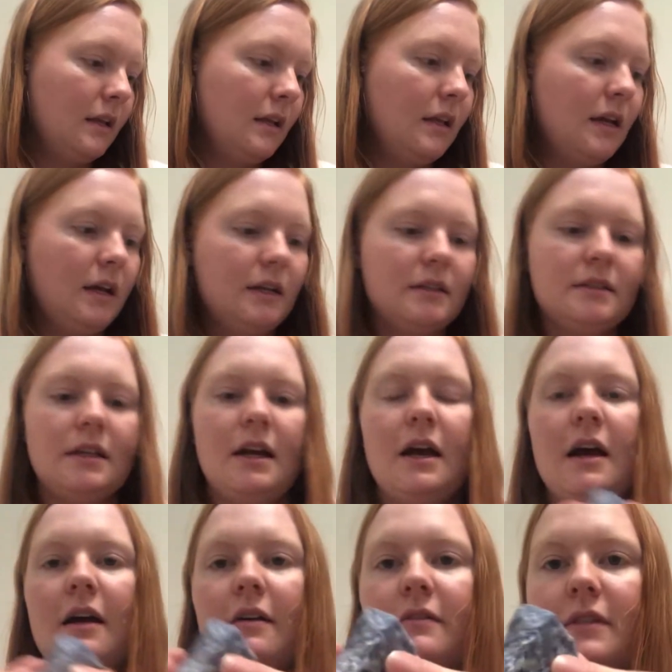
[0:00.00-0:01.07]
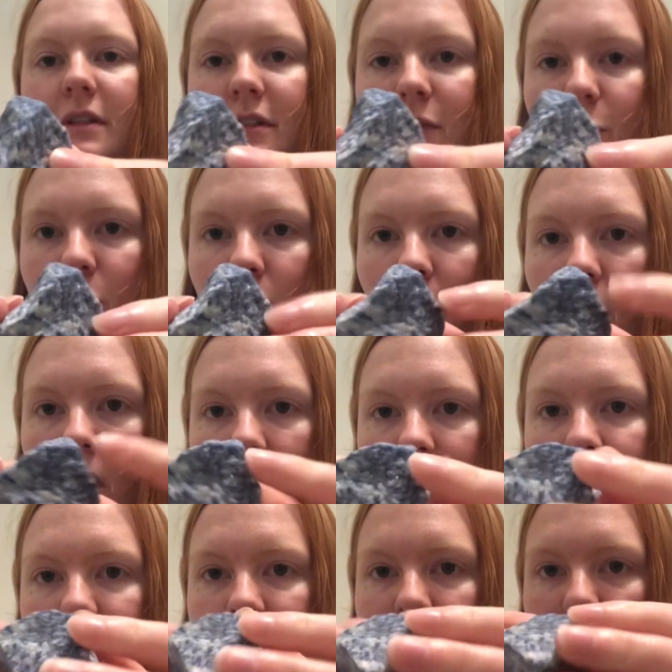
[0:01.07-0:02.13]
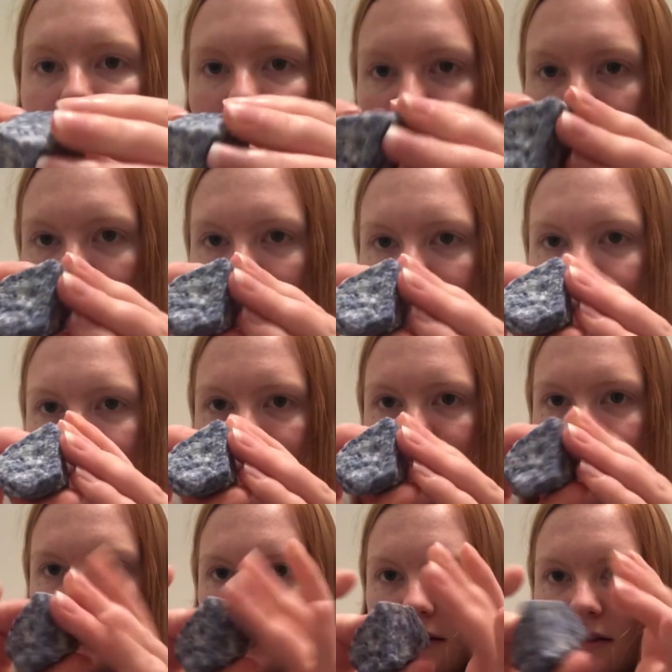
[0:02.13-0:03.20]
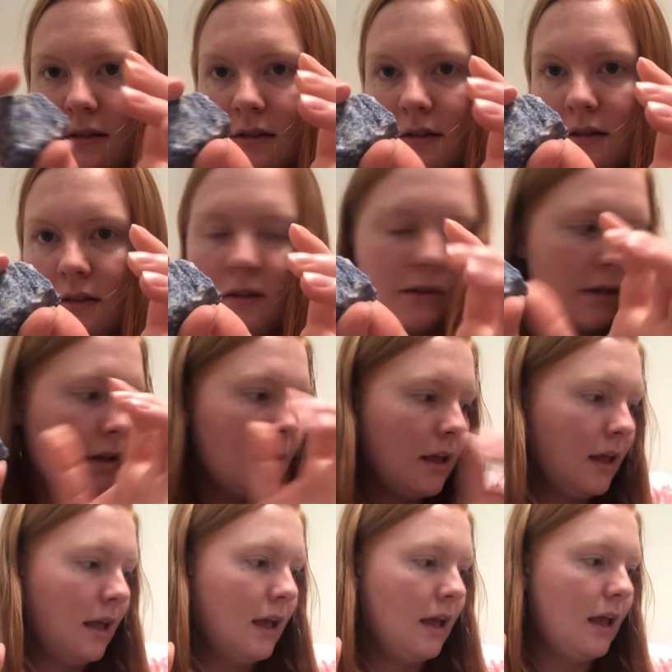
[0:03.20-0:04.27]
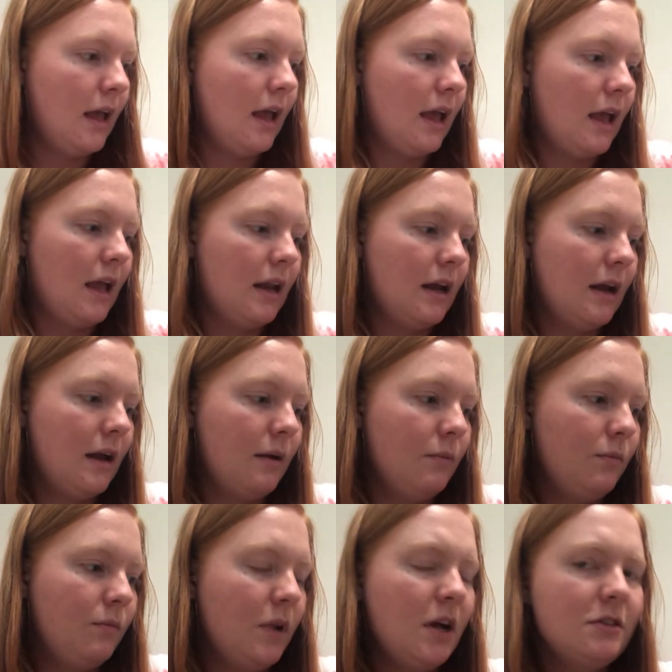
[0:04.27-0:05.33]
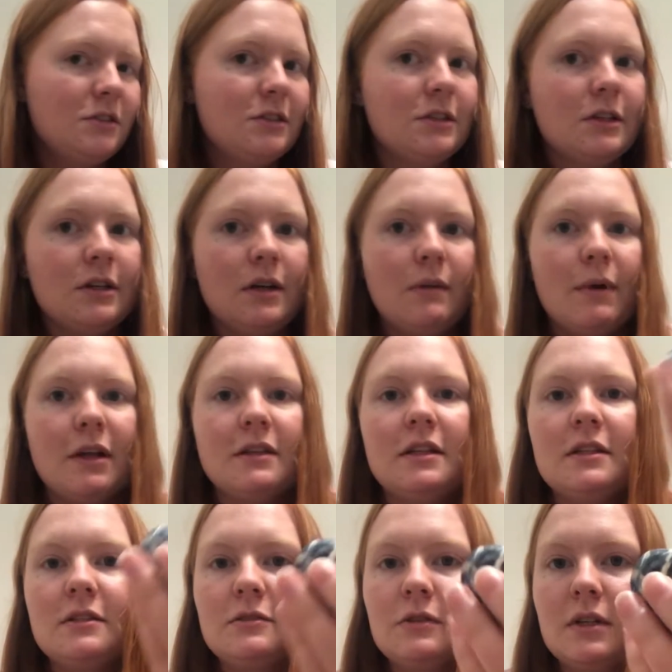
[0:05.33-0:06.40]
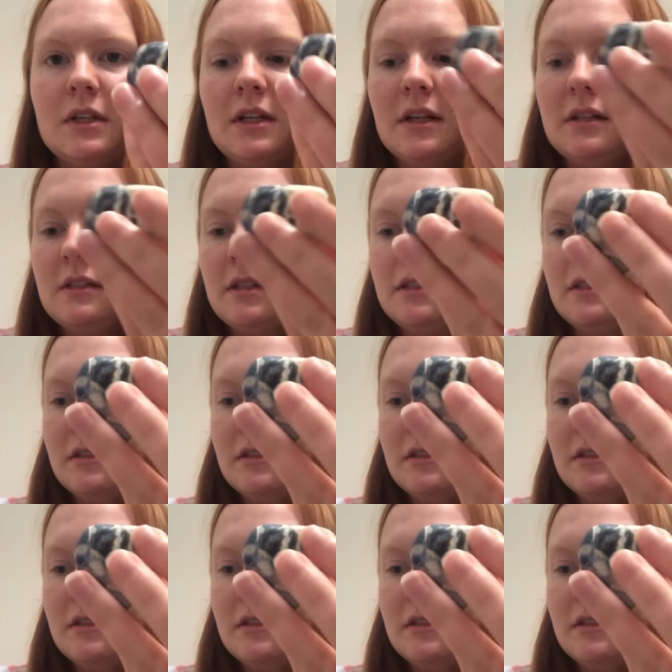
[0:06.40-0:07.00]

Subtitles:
Next, I have this raw sodalite. And I'm not sure about this one because this